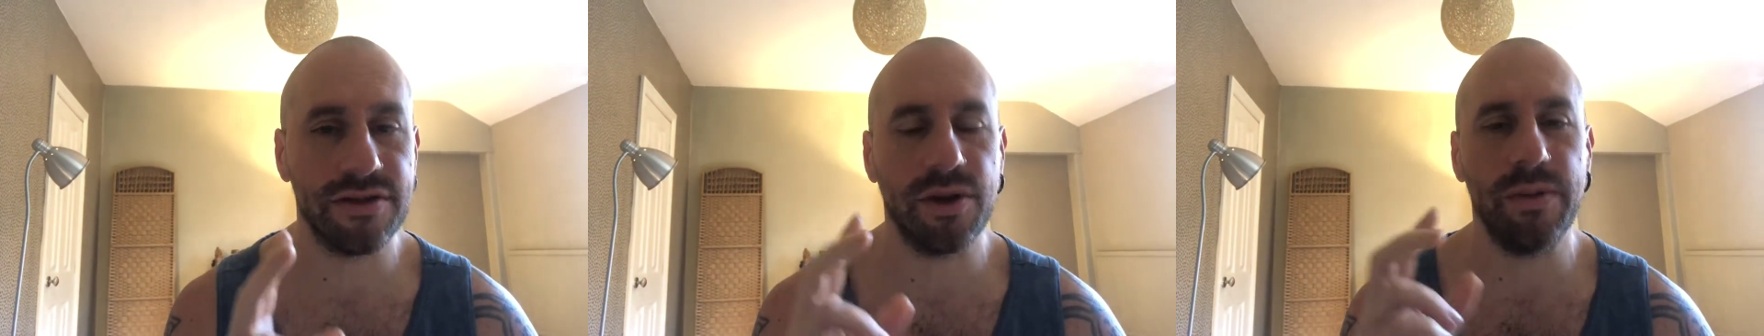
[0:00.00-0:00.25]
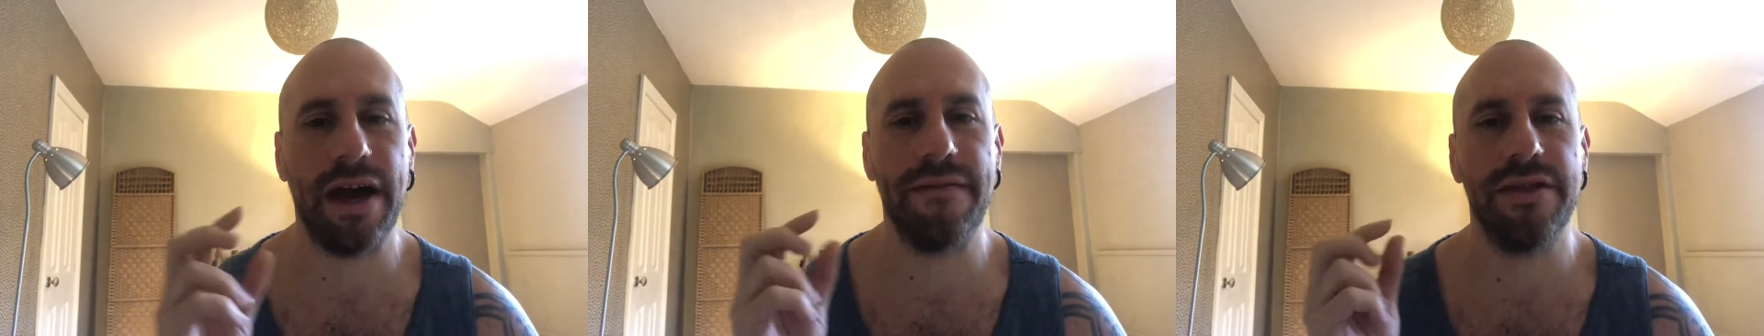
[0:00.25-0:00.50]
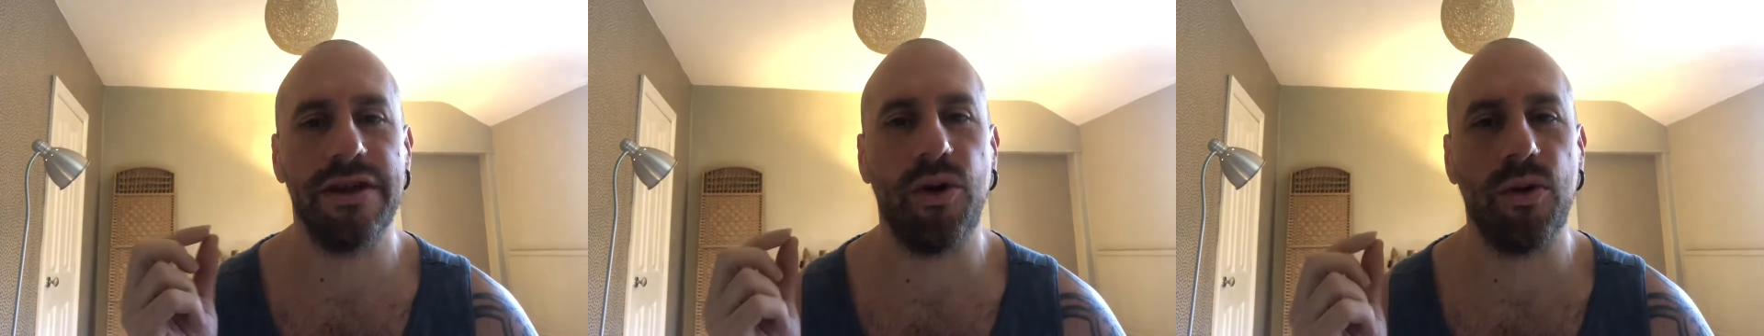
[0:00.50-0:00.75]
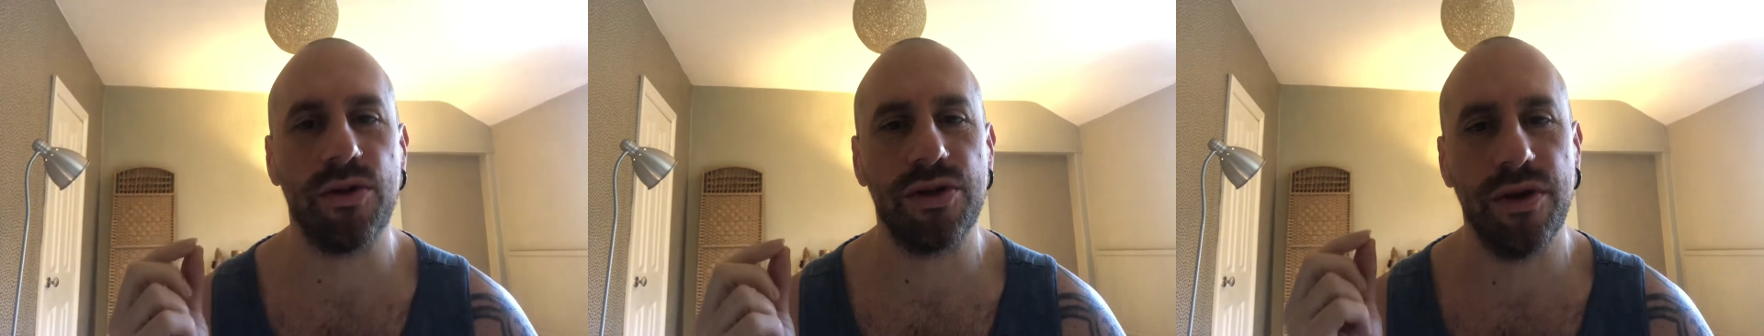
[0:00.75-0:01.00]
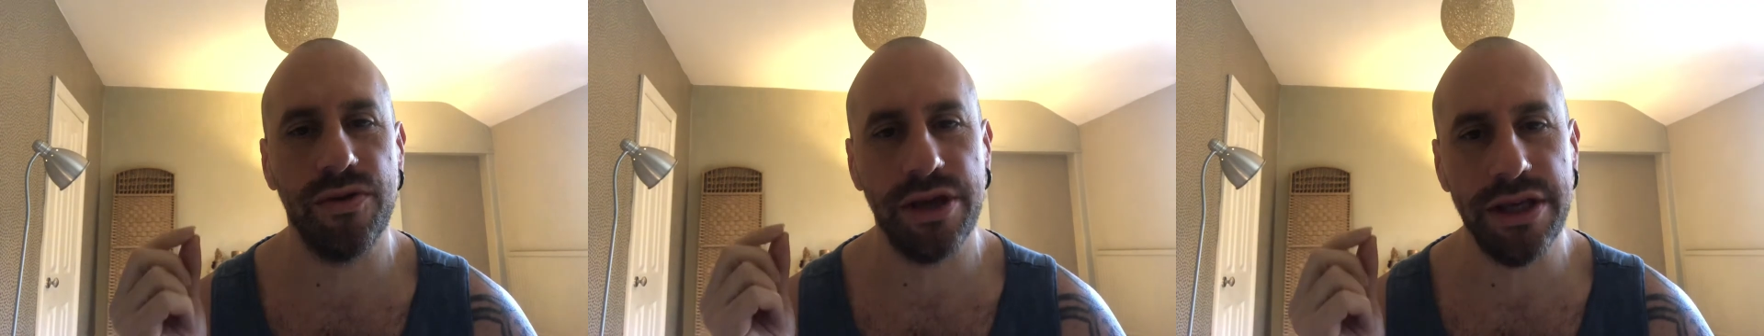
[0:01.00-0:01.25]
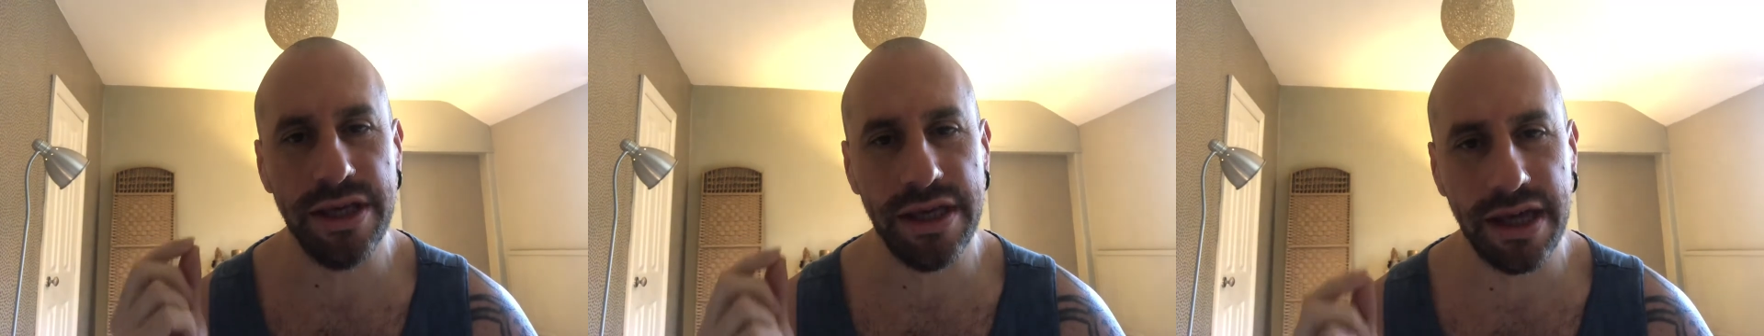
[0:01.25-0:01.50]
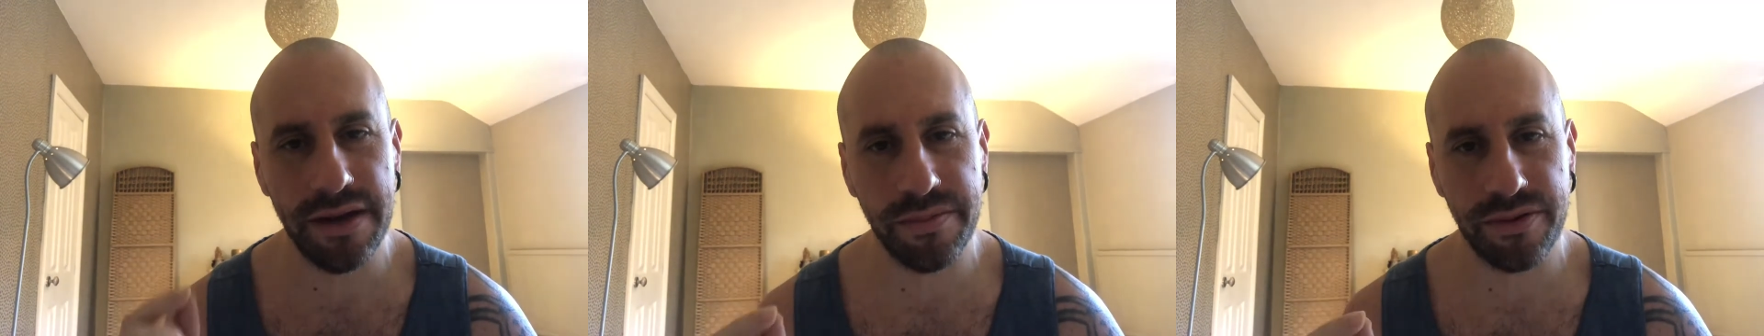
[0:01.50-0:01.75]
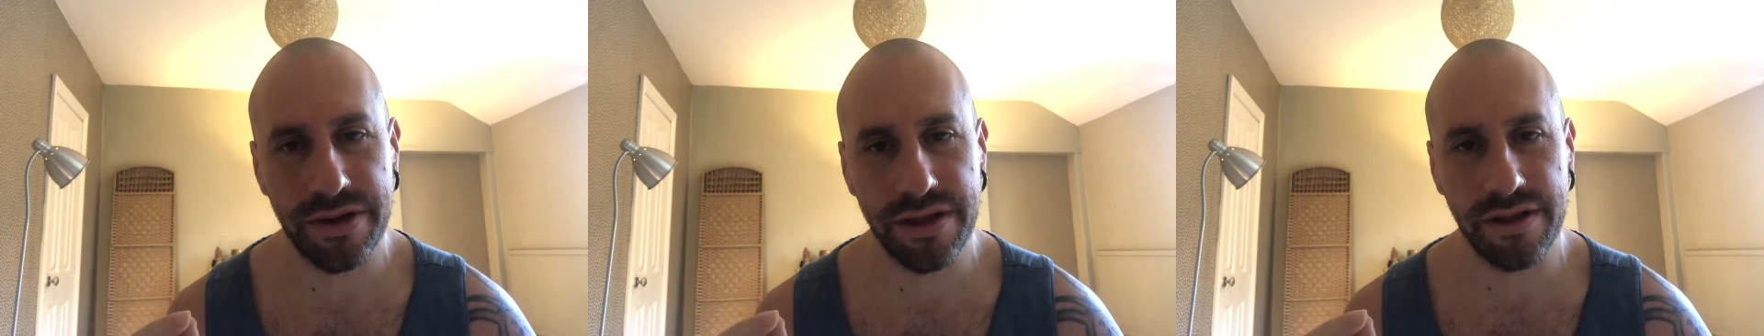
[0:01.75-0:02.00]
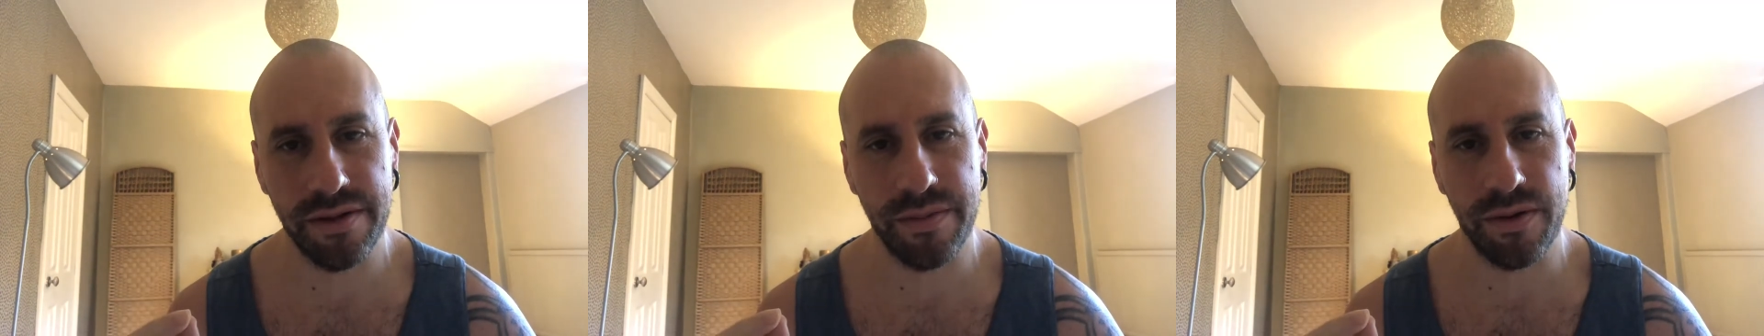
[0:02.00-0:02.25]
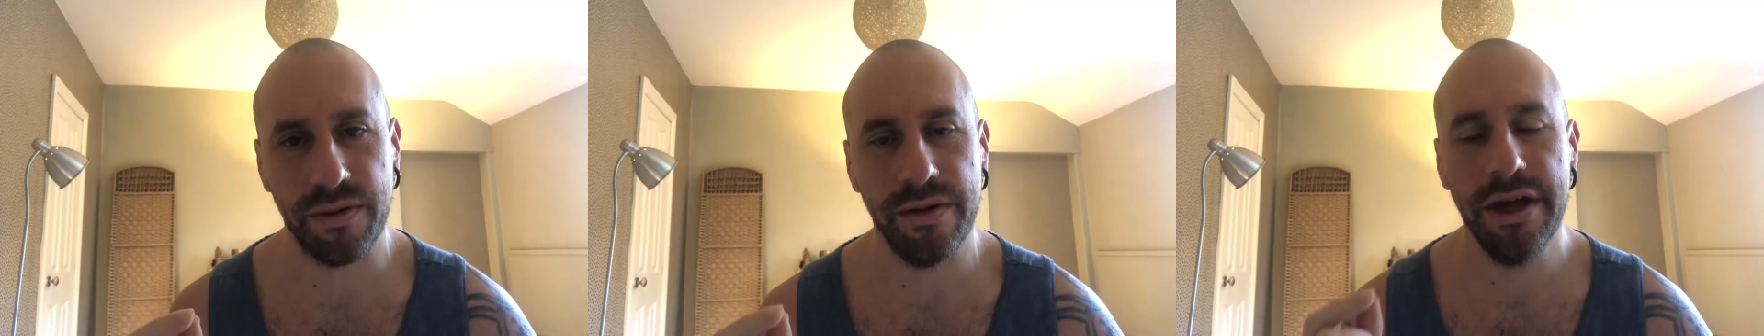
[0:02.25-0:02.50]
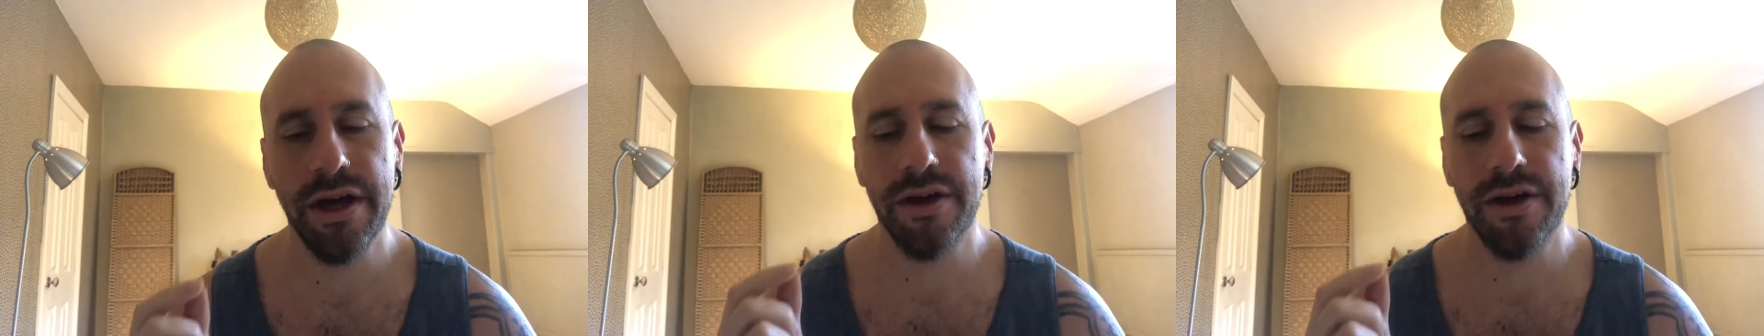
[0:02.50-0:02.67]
So we have also the Yin principle.